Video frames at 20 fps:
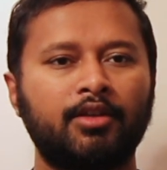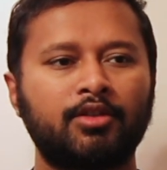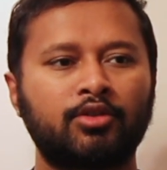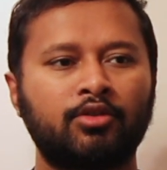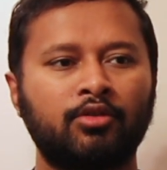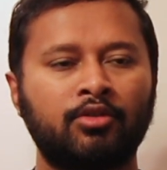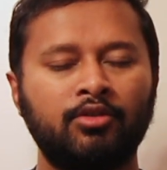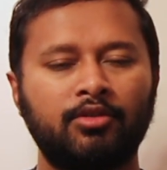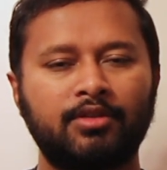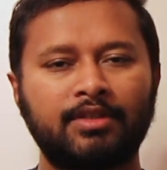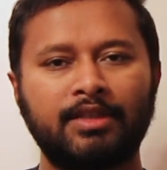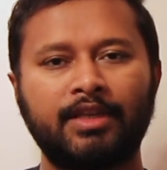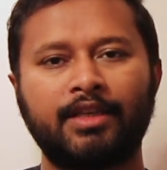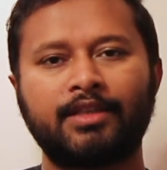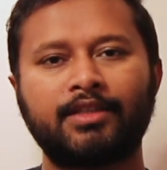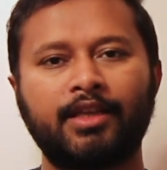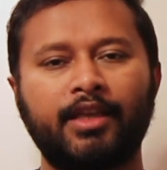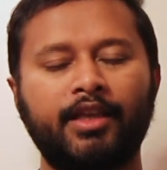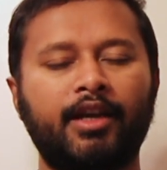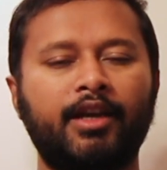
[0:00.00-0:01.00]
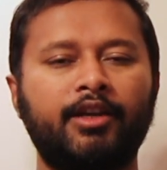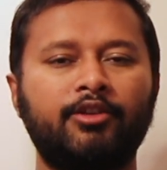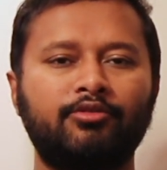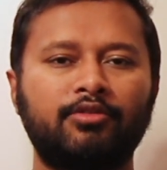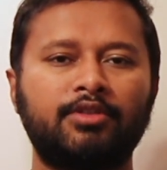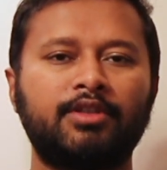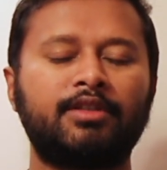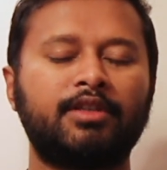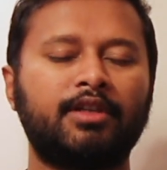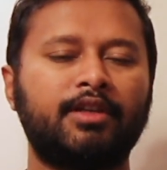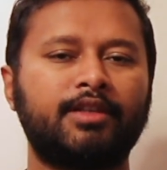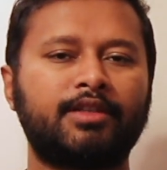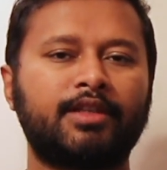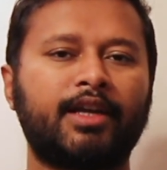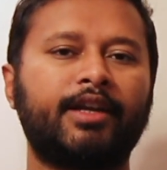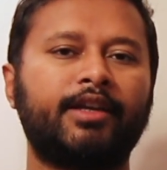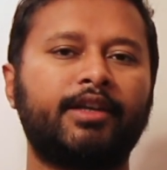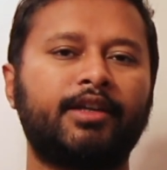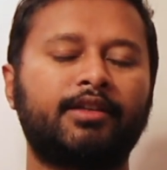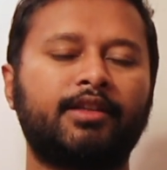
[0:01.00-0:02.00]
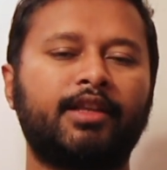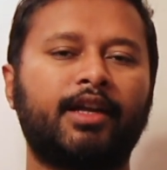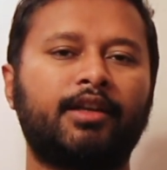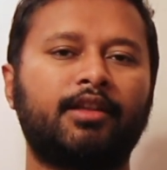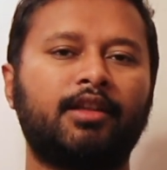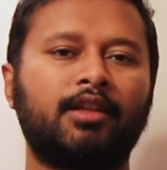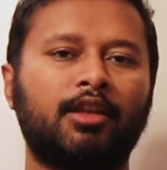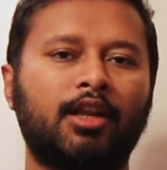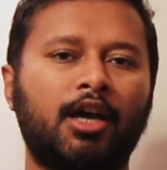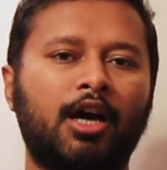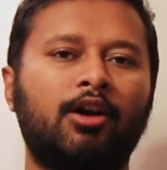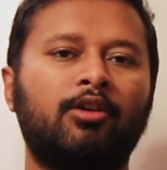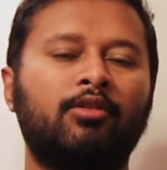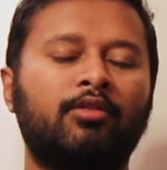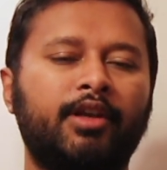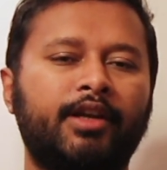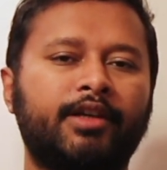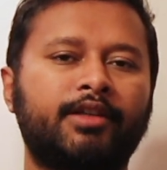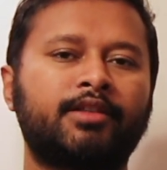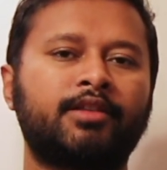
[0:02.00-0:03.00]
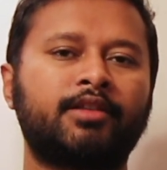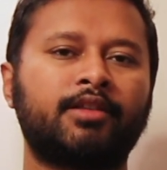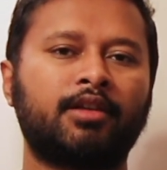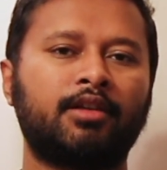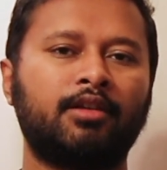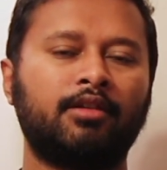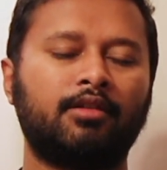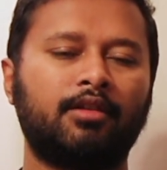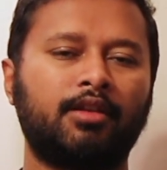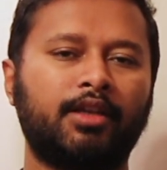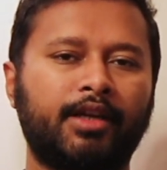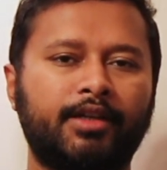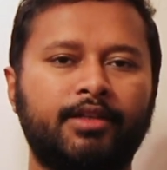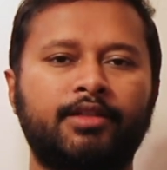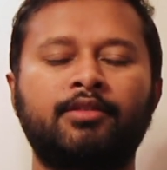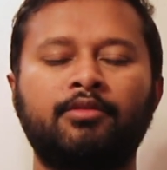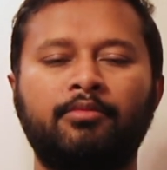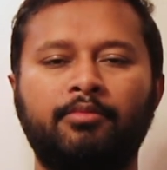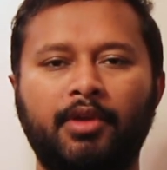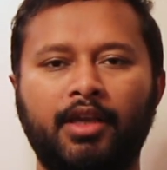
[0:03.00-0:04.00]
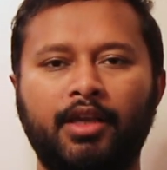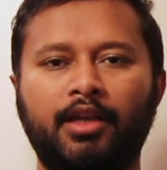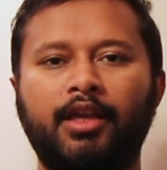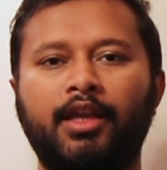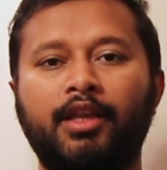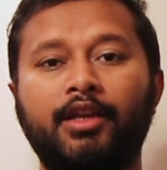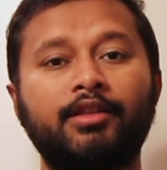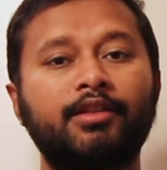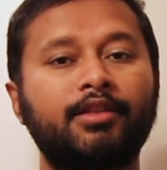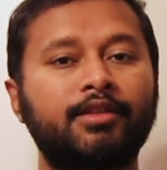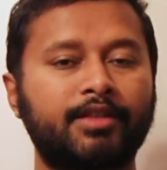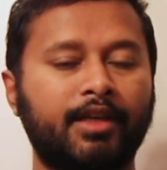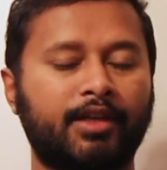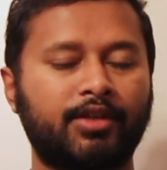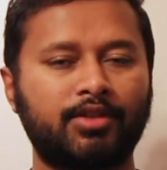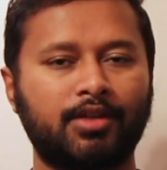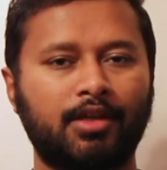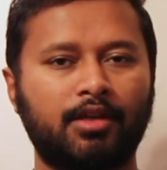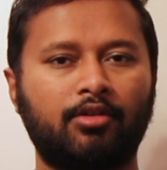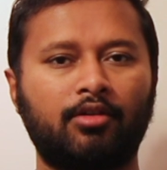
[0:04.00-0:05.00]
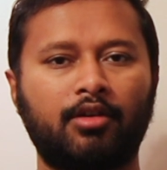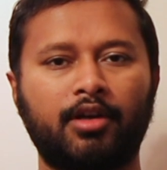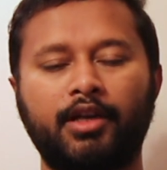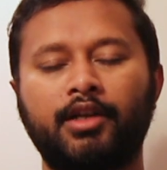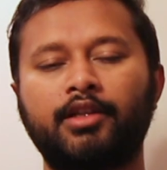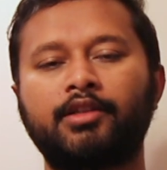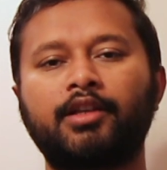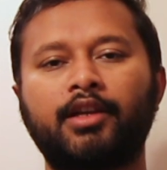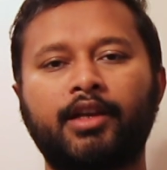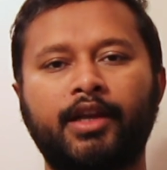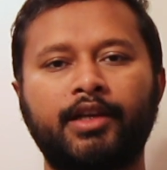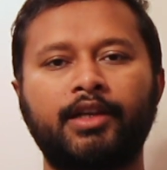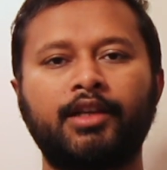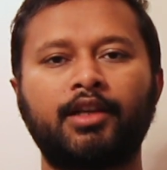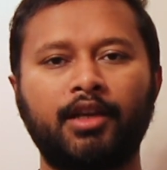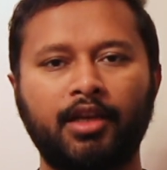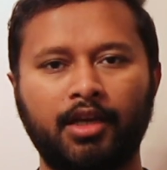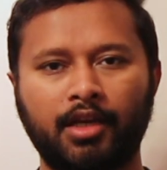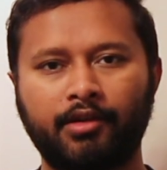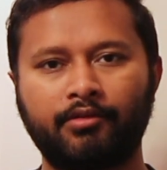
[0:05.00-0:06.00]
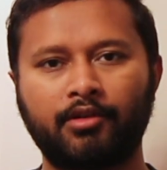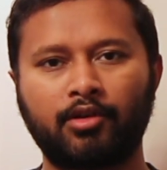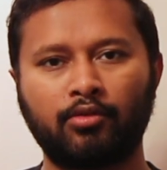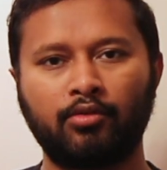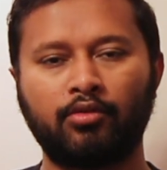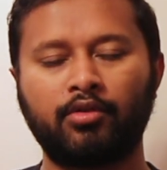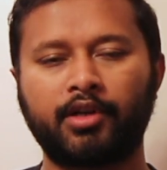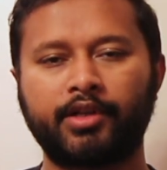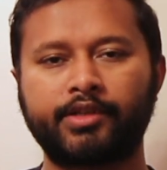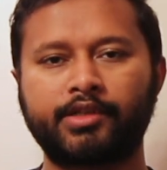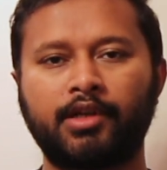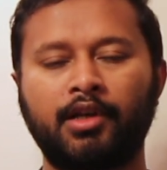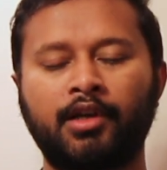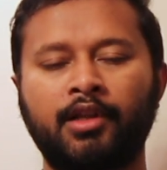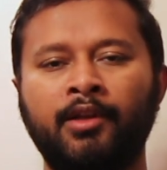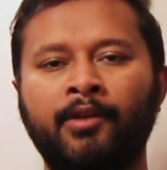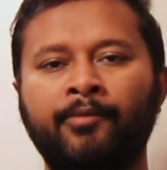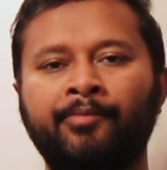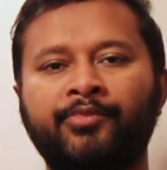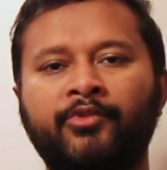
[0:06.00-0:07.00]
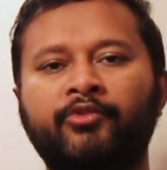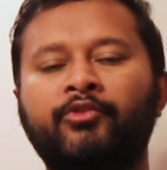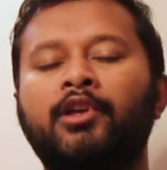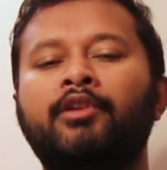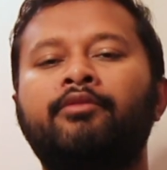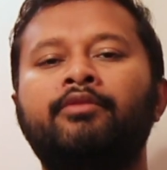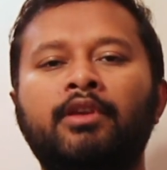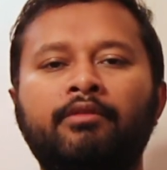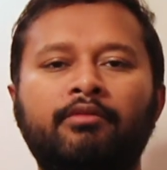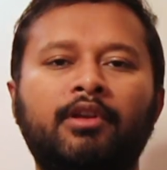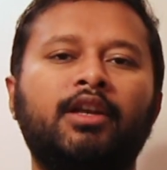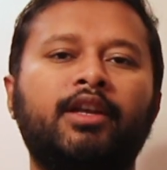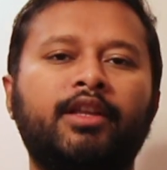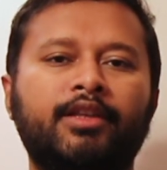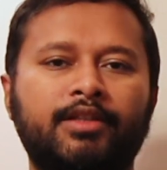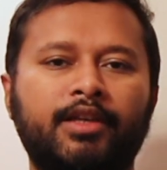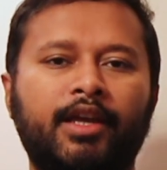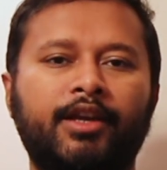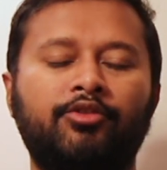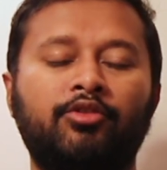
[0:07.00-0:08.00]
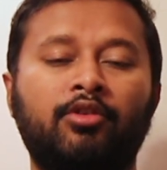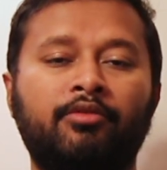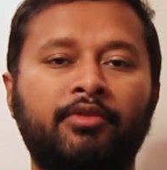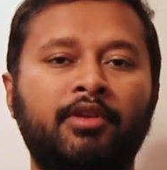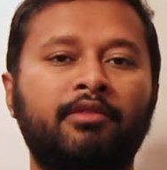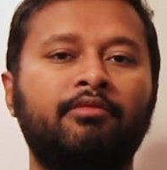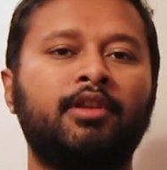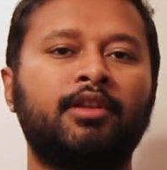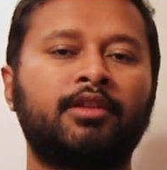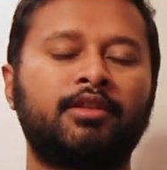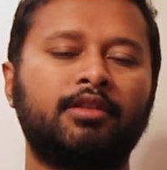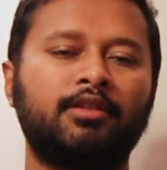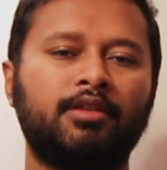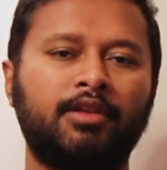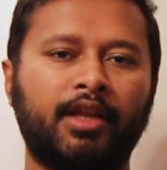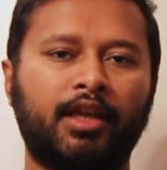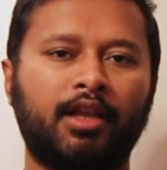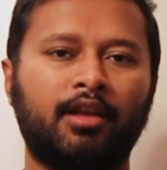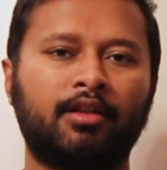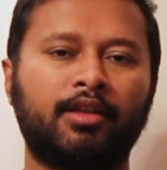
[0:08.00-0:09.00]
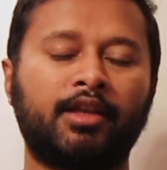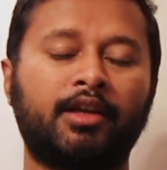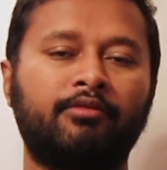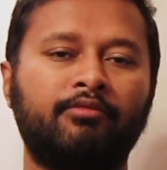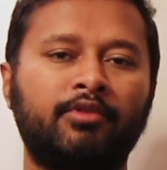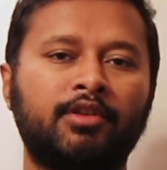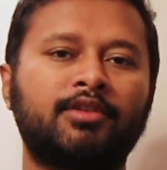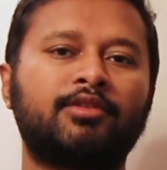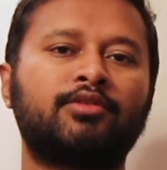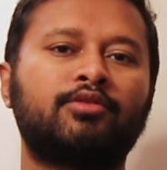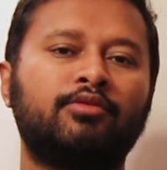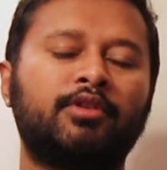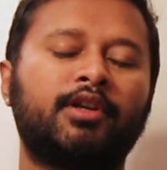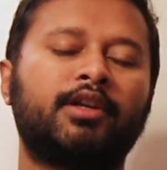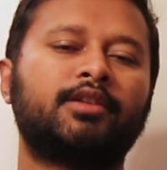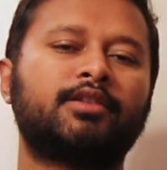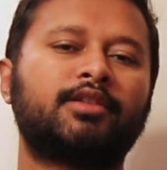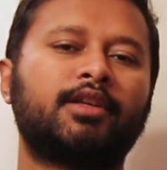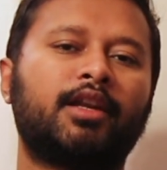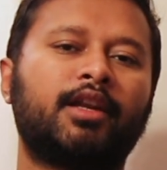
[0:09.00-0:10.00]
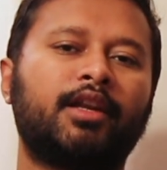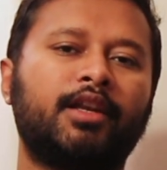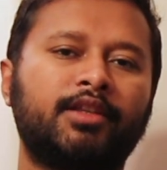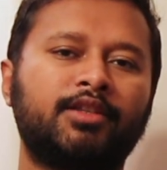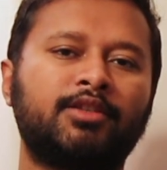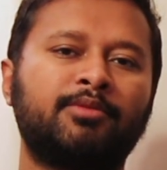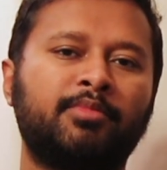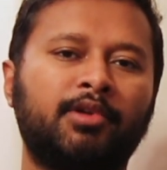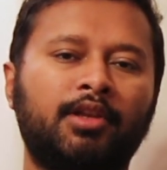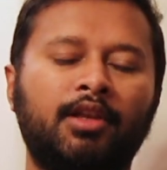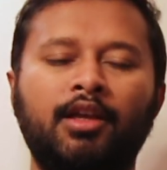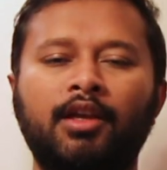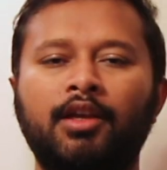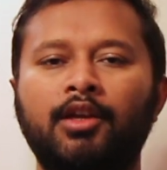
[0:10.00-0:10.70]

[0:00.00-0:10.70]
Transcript: So CSIR and UGC decided that now let's make another section or another category in our own result, where we will decide or we will tell that which students are eligible